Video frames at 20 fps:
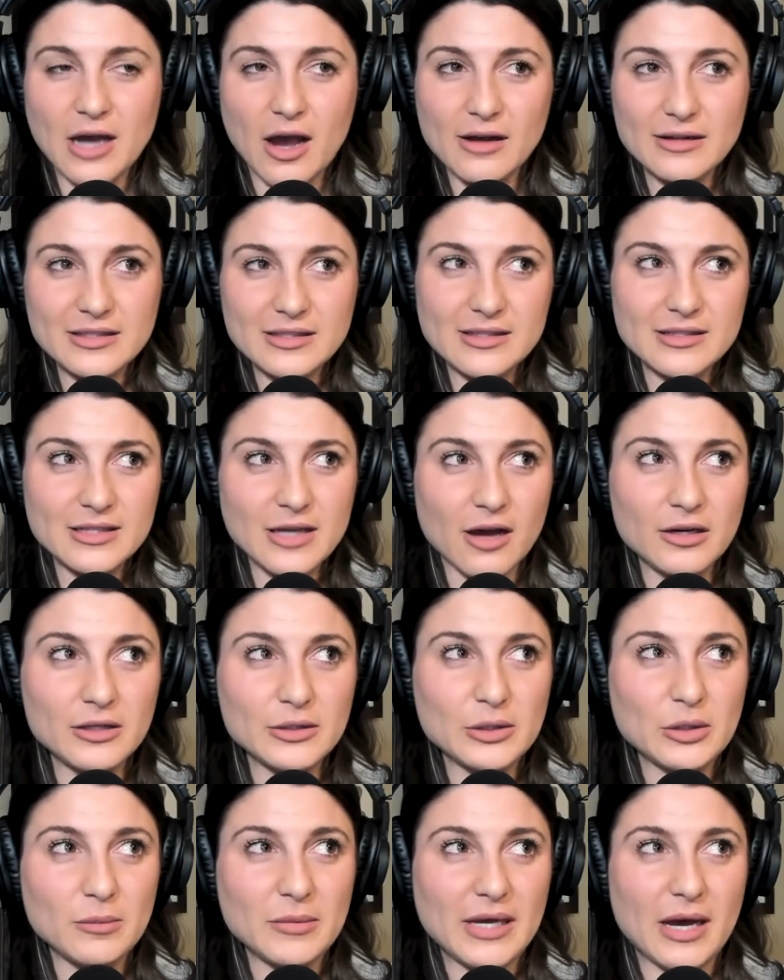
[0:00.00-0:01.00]
talk a
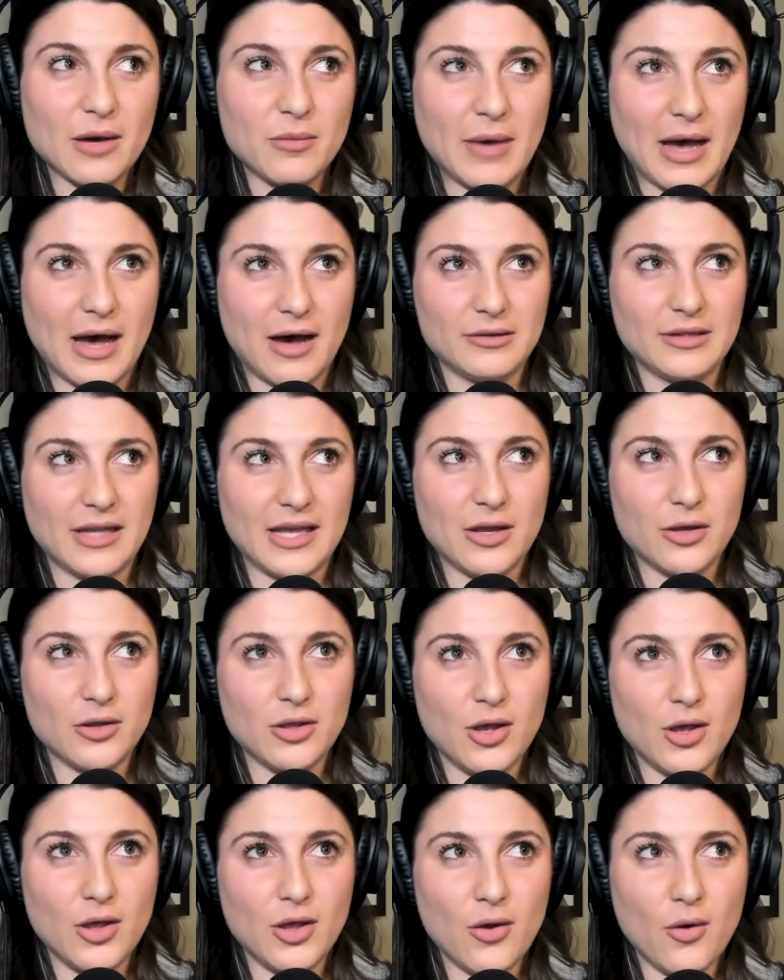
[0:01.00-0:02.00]
little bit about like
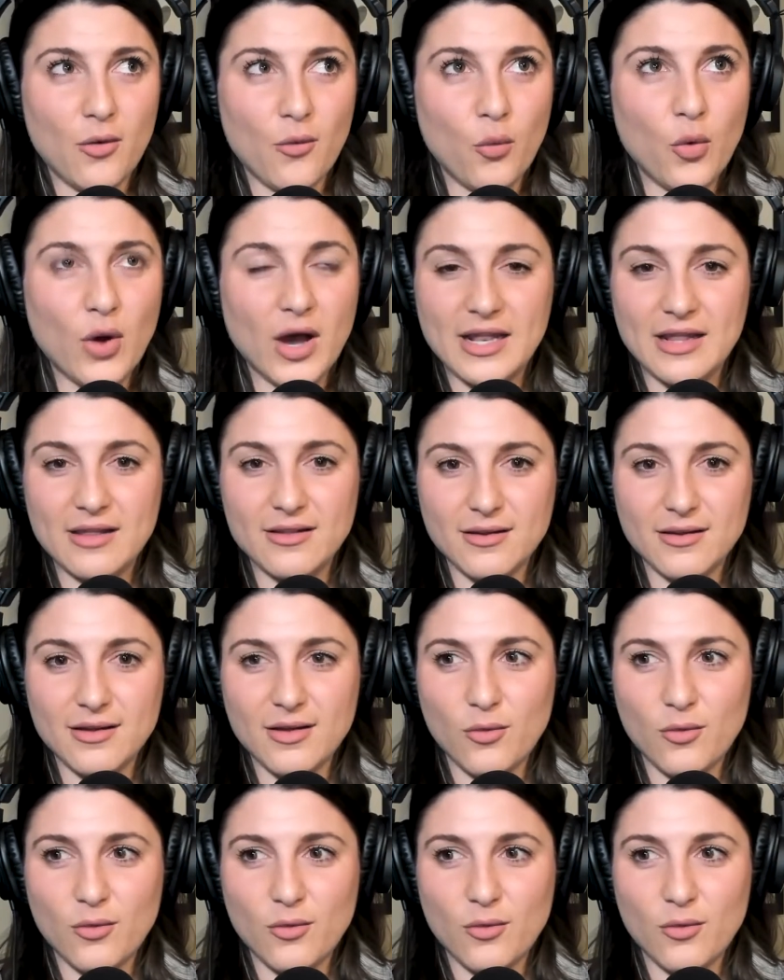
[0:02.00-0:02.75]
what